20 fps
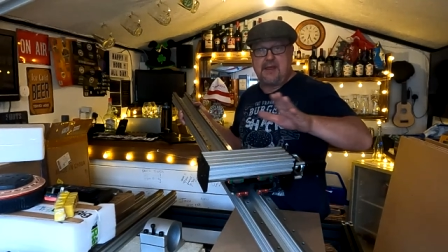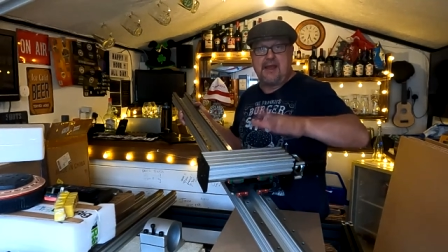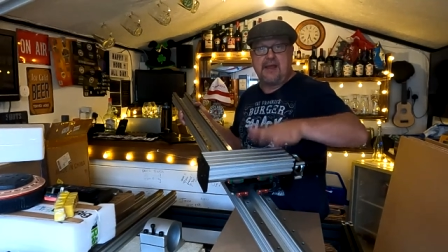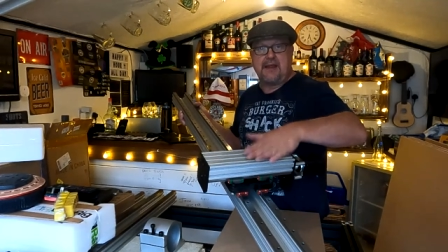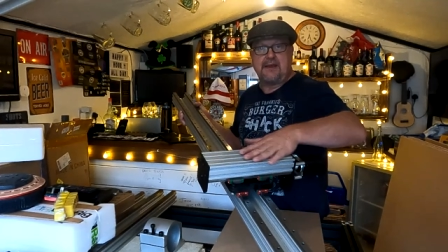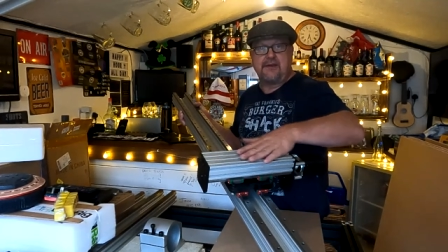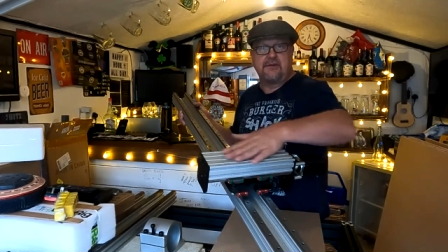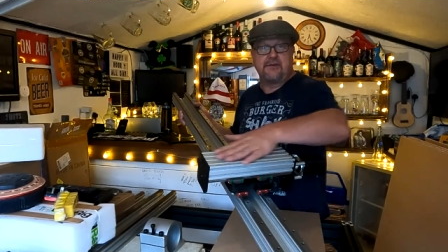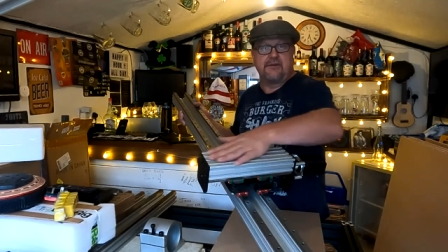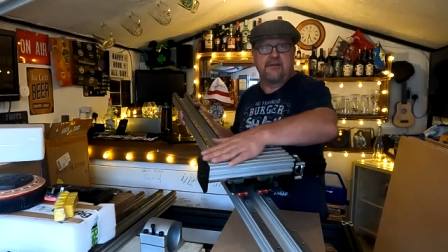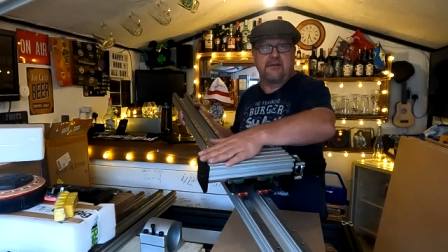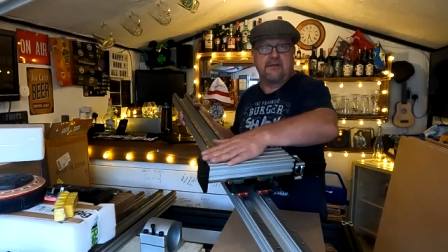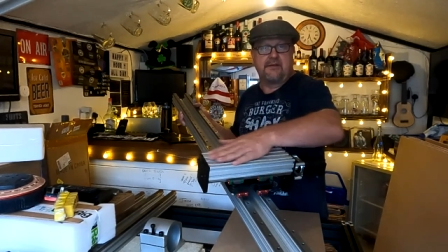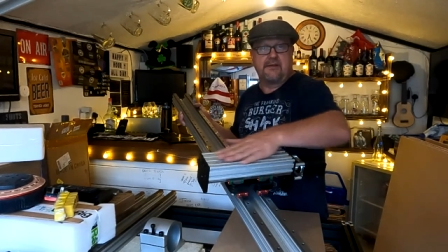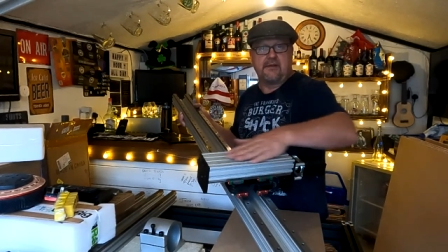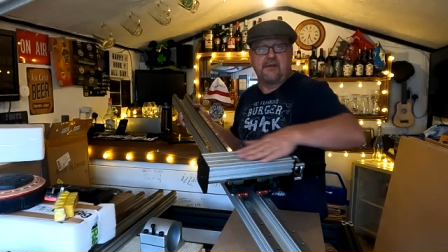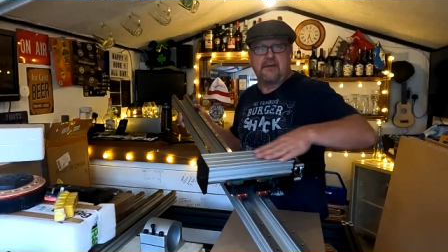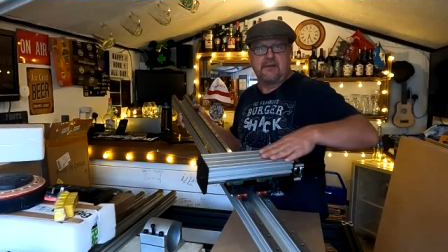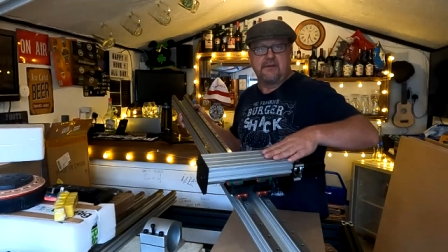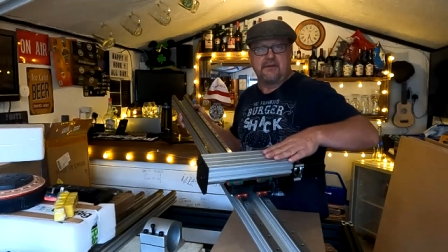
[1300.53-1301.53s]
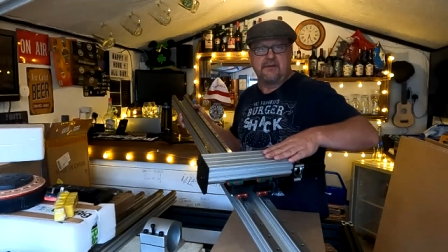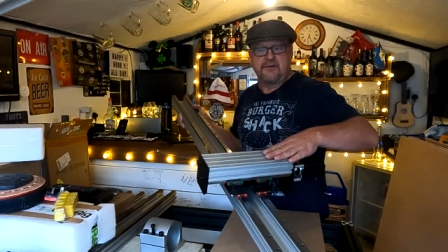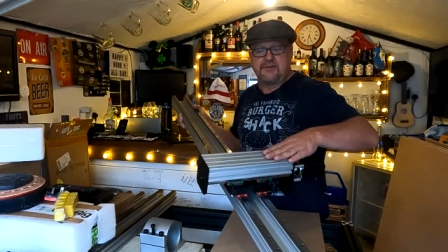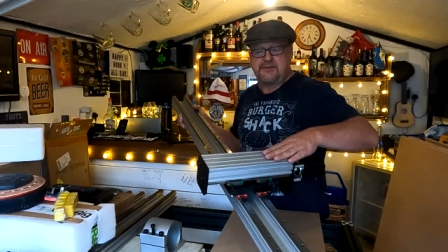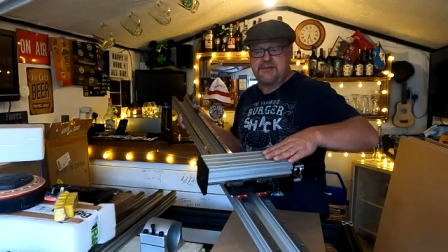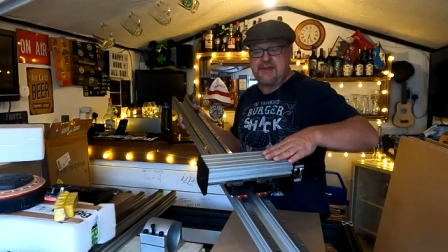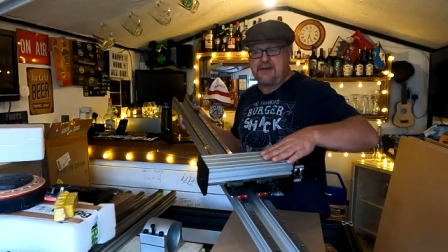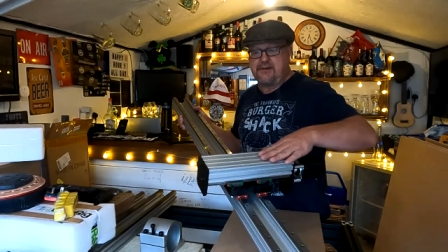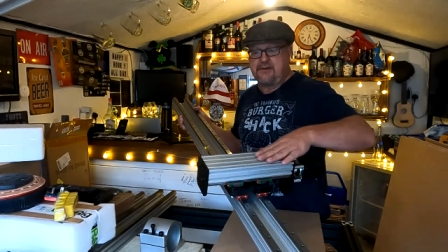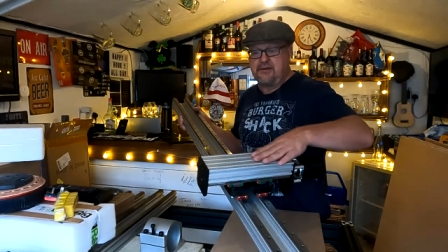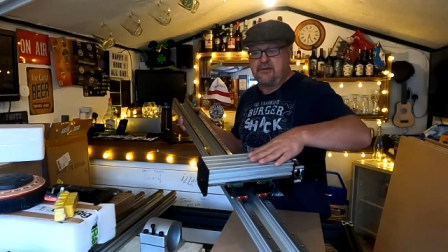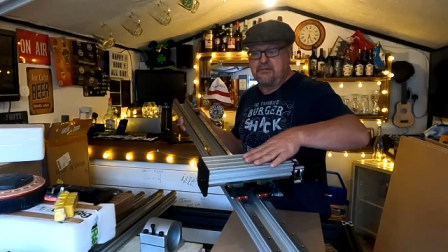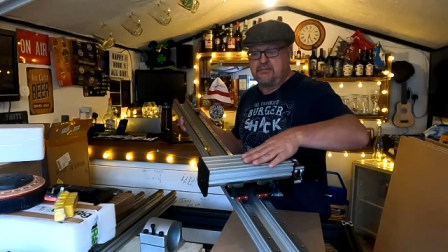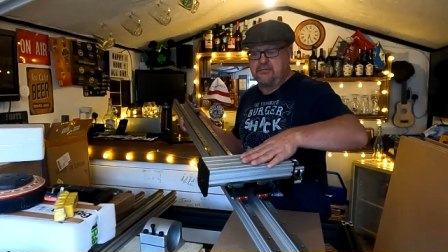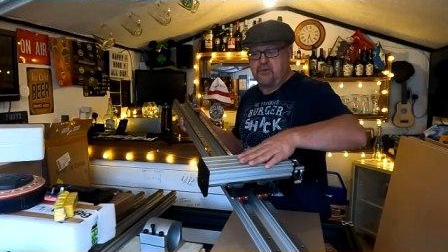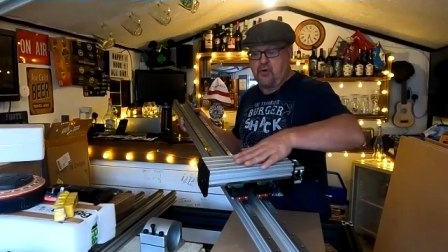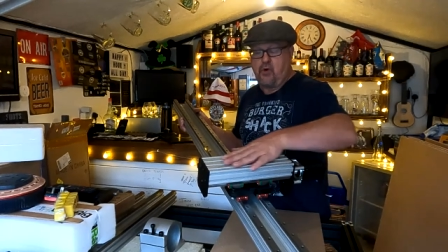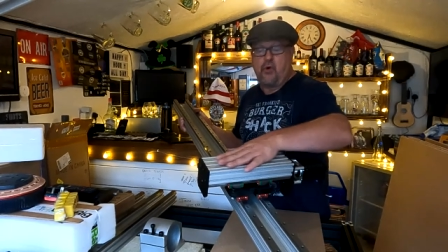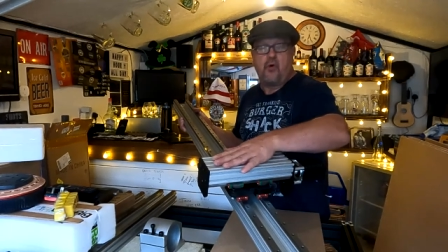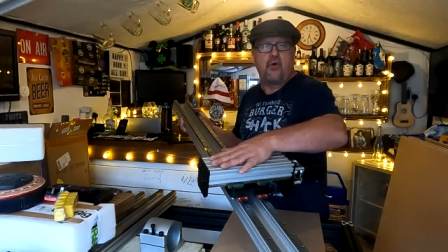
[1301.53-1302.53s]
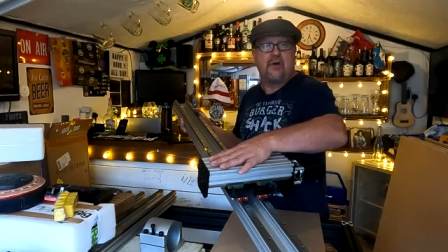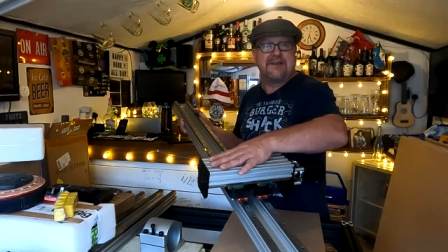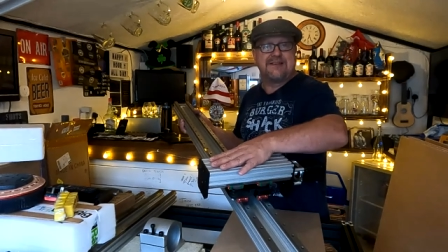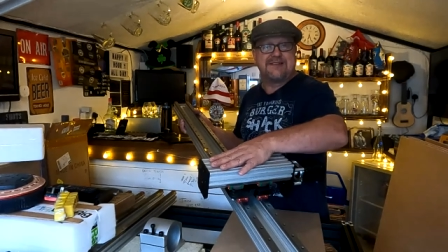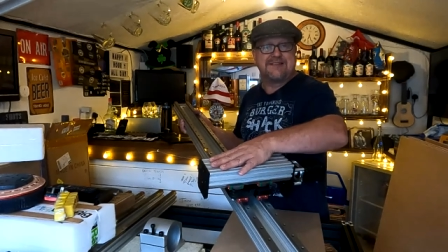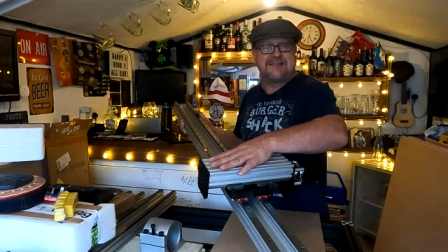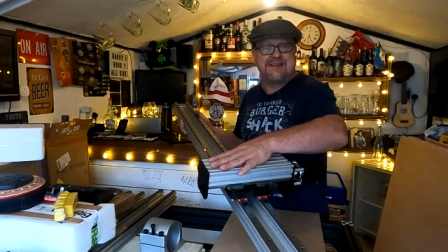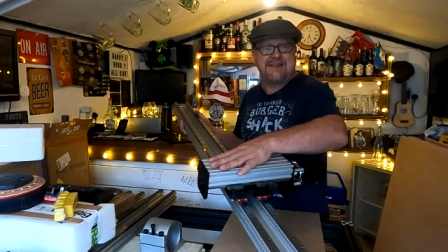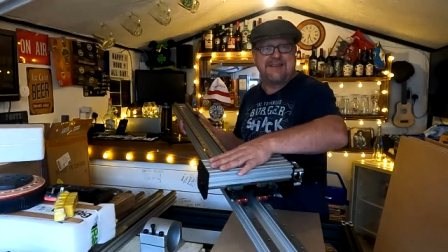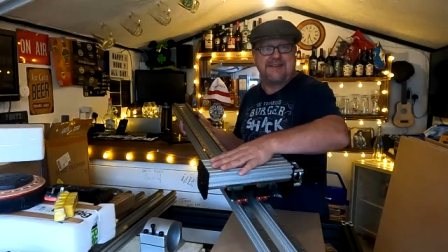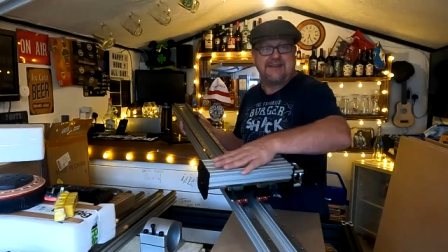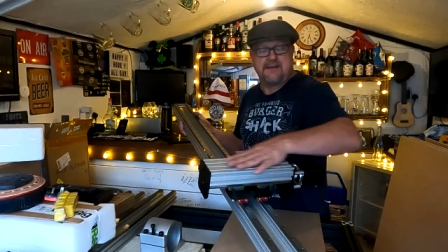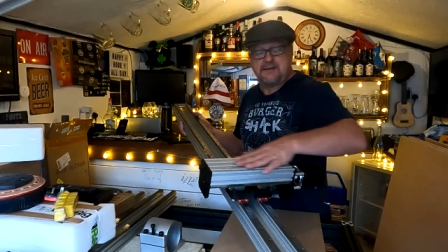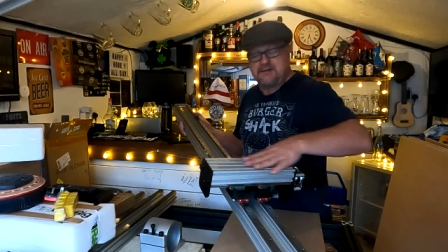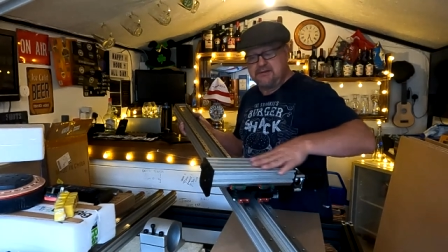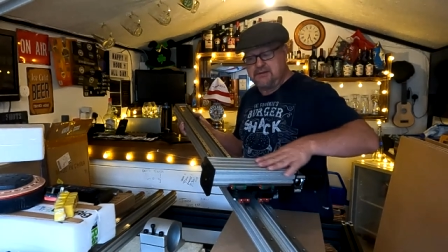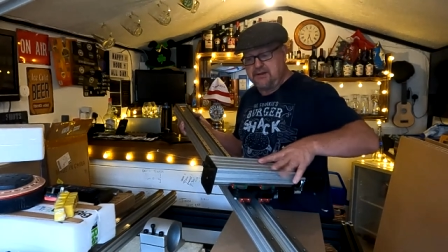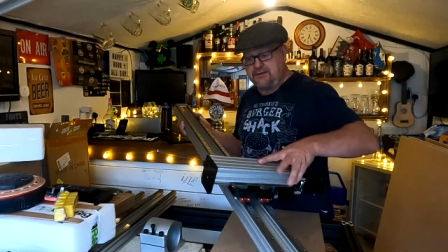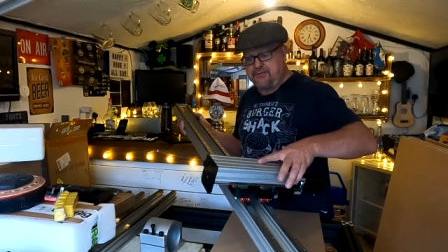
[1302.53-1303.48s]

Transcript: and Z, or Z